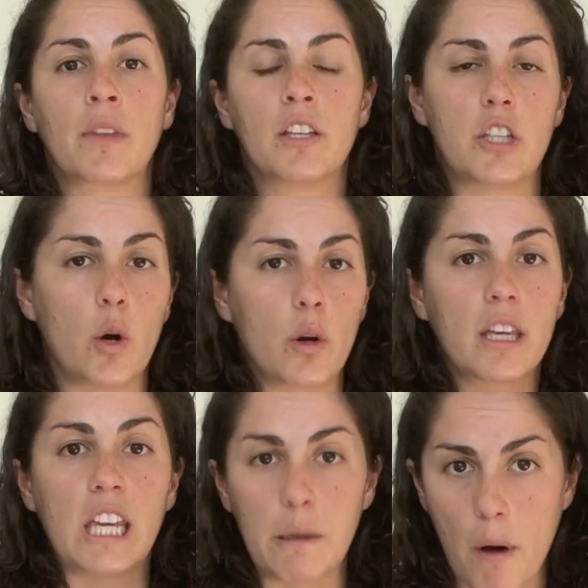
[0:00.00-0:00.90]
So
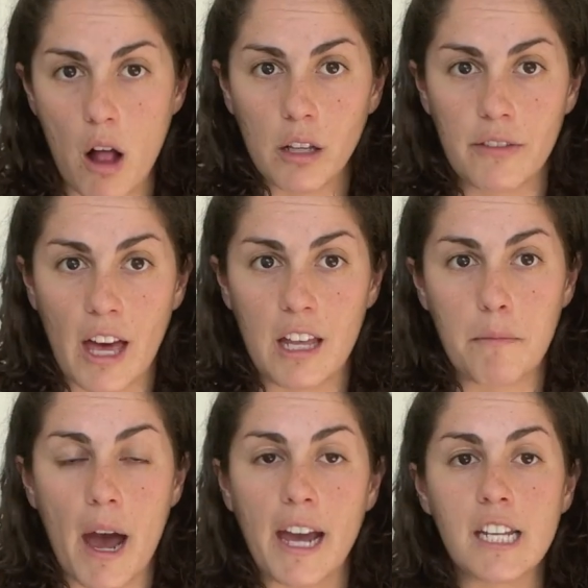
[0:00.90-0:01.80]
keep all of that in
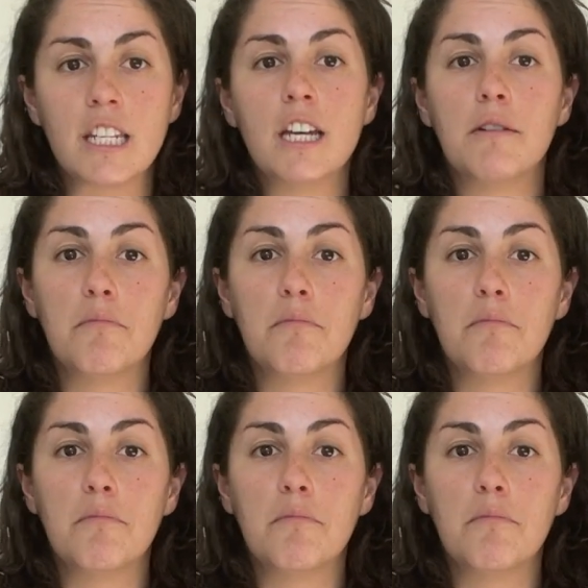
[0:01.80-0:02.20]
mind.